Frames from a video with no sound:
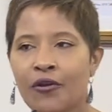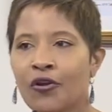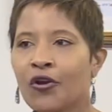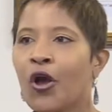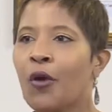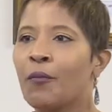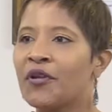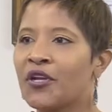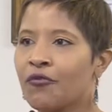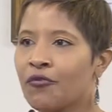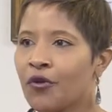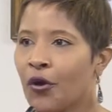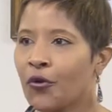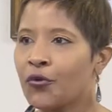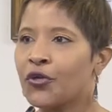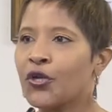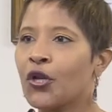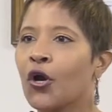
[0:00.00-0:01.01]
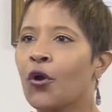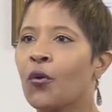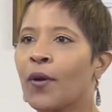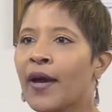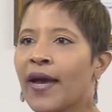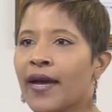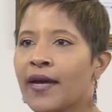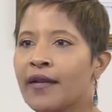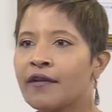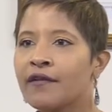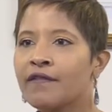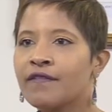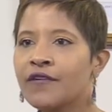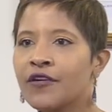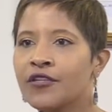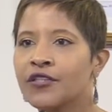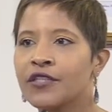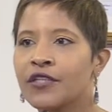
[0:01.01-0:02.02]
are coming around now. And
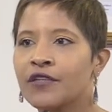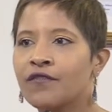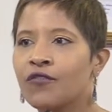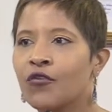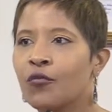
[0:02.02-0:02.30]
first and